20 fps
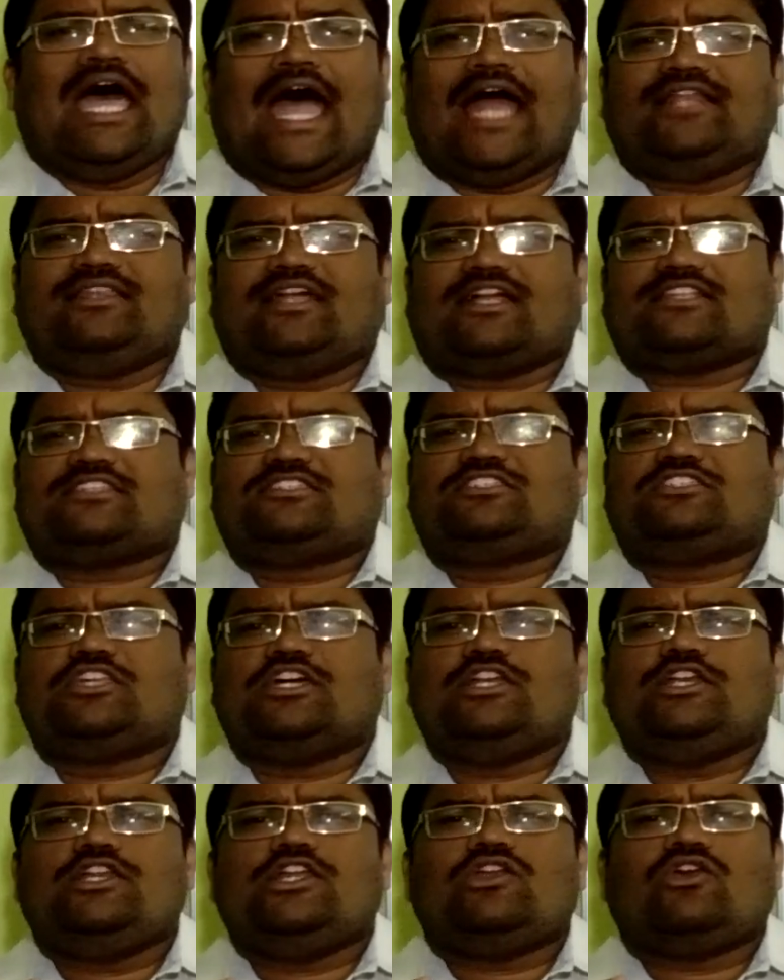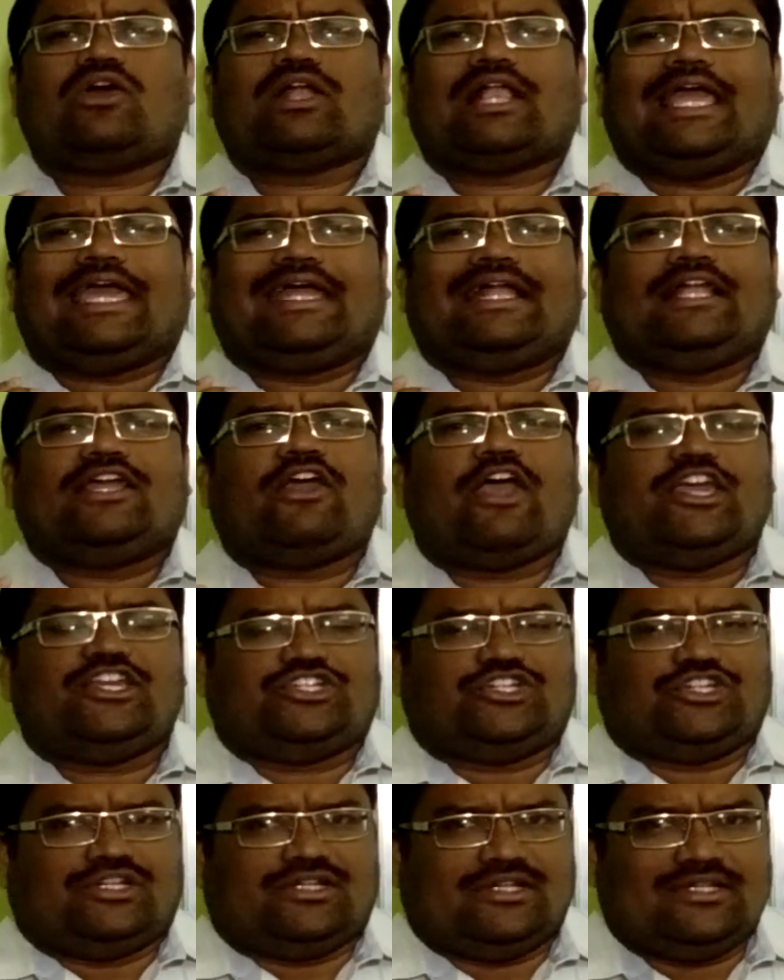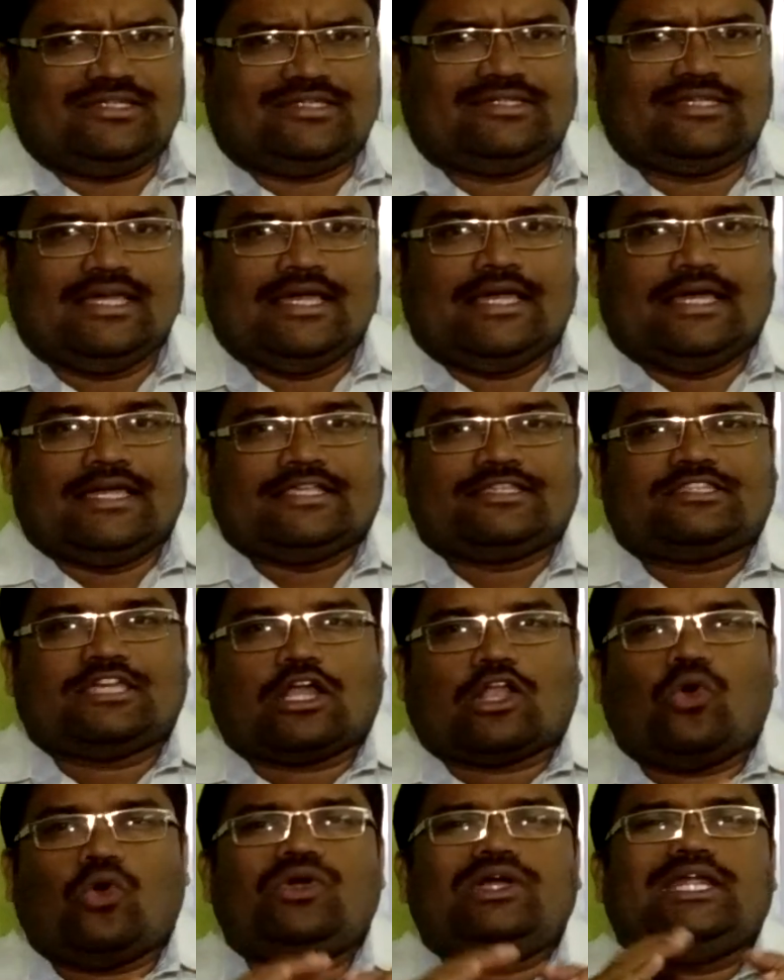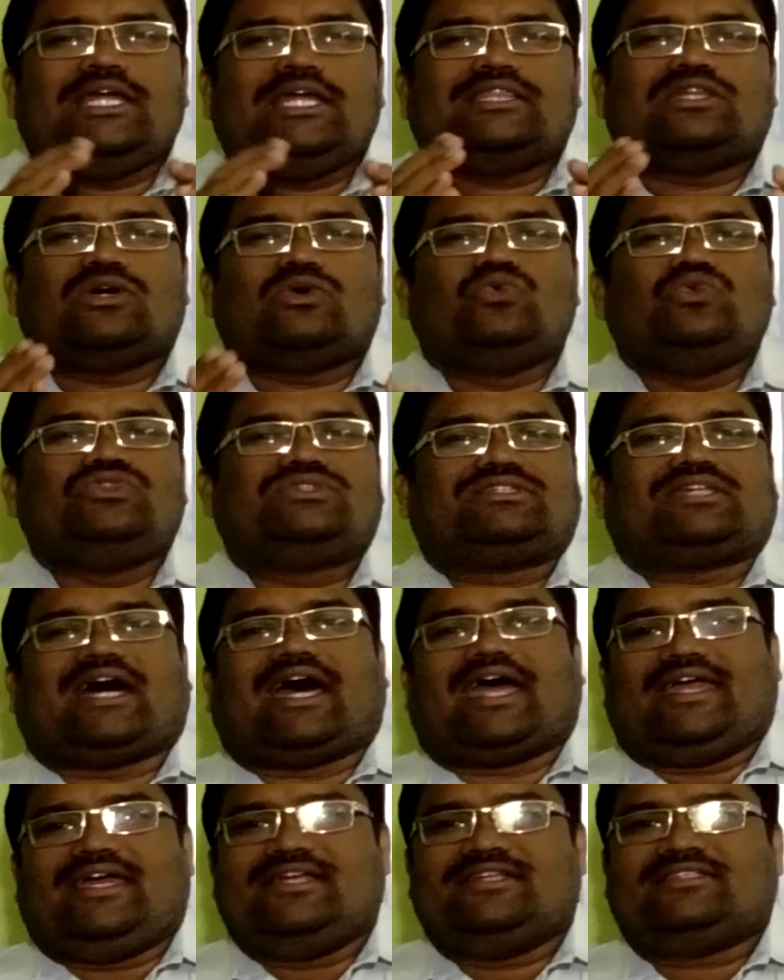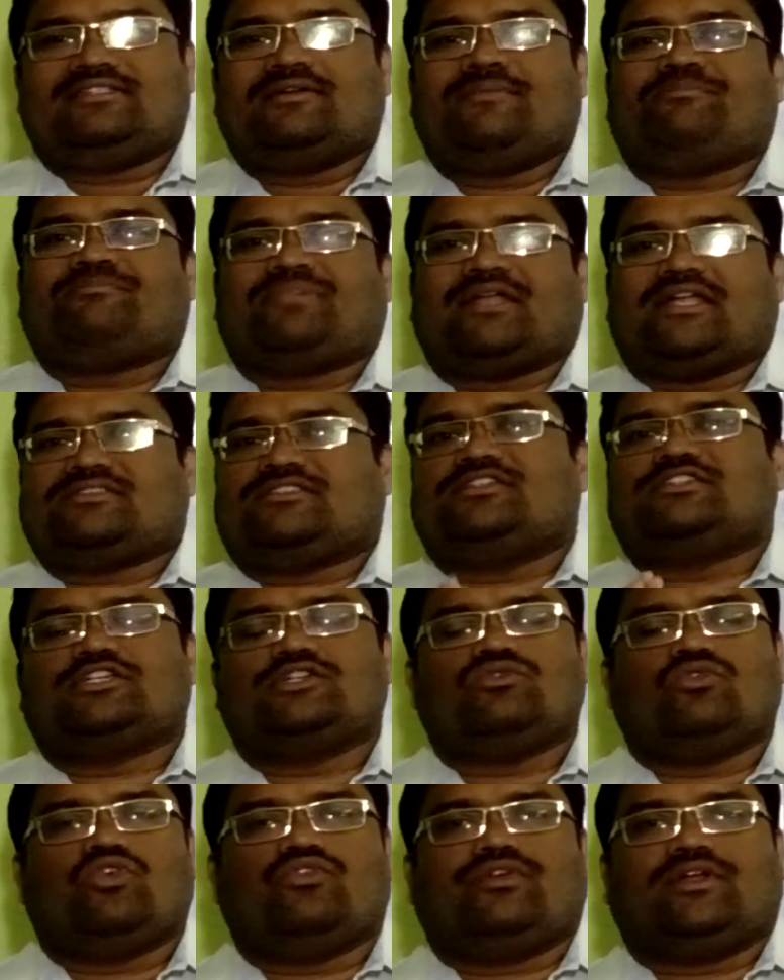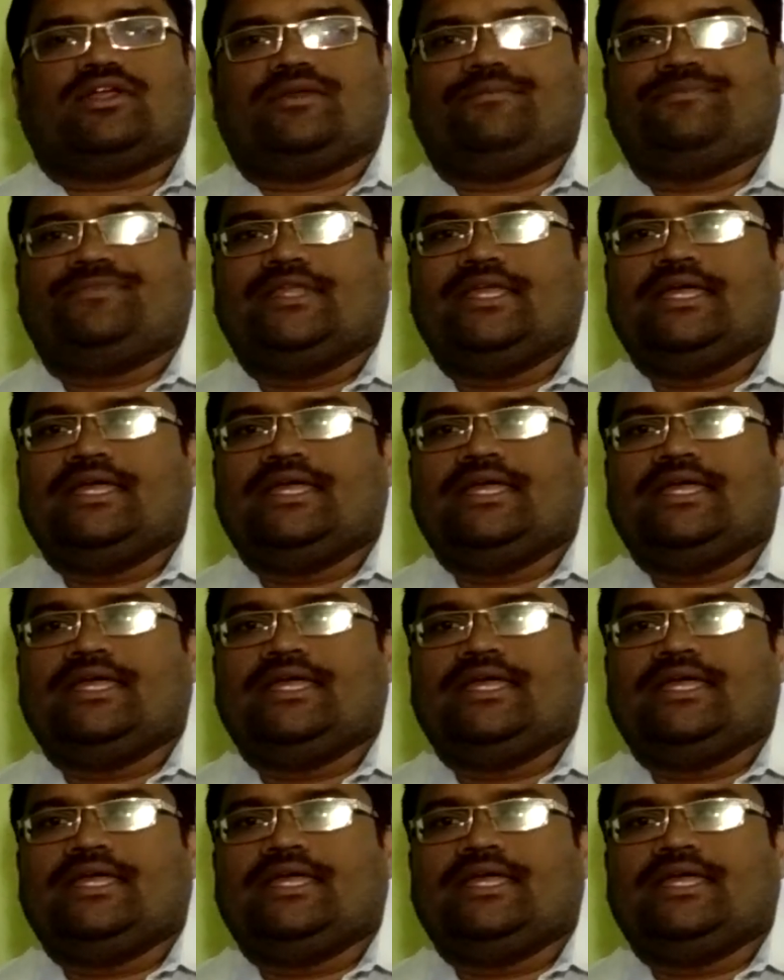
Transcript: and their cellular aggregations surrounding the oocytes present in ovary.